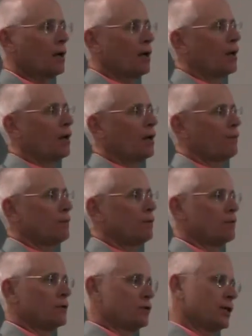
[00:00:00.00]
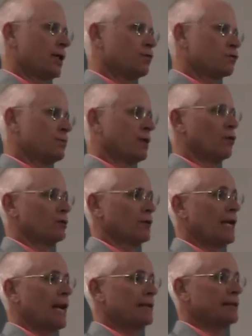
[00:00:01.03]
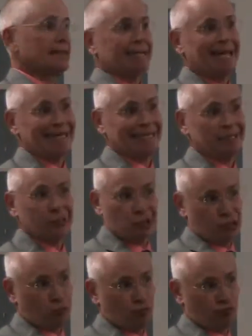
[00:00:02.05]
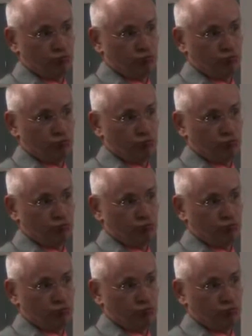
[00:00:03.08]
Uh, the jail was built in 1982